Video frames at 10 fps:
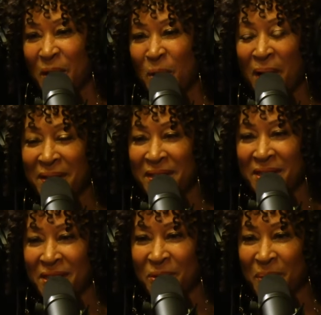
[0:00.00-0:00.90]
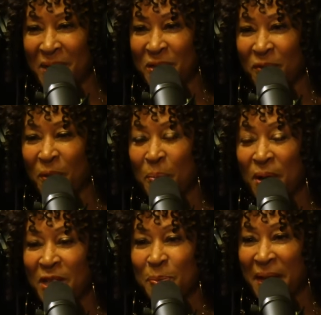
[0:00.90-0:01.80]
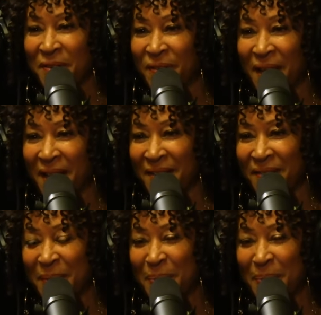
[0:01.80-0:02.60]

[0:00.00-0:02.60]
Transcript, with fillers: co-artistic director for Prospect Five,